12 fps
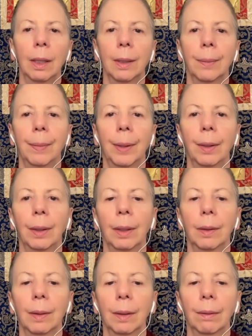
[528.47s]

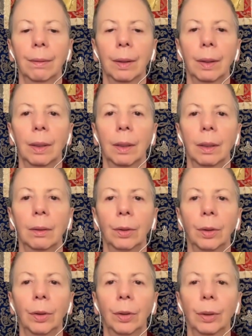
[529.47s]
experience suffering in the
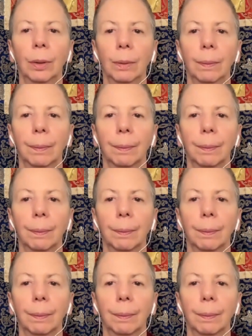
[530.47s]
future.